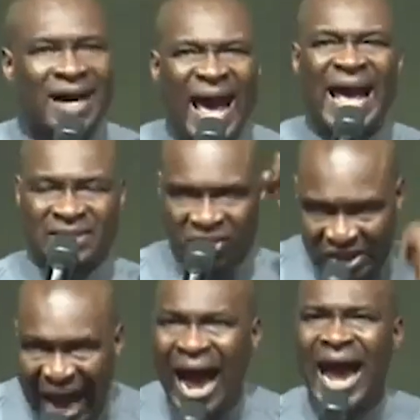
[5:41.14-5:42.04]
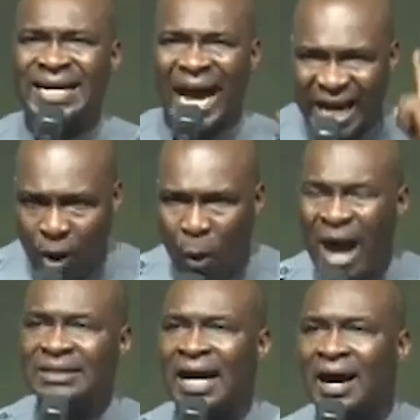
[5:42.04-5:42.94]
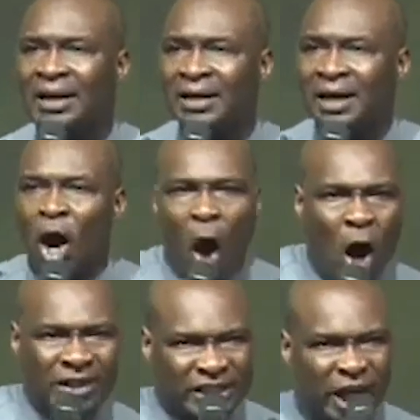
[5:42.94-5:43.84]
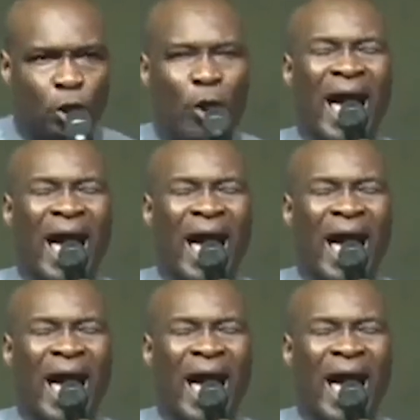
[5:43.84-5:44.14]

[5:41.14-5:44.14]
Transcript: a sign and a wonder, until you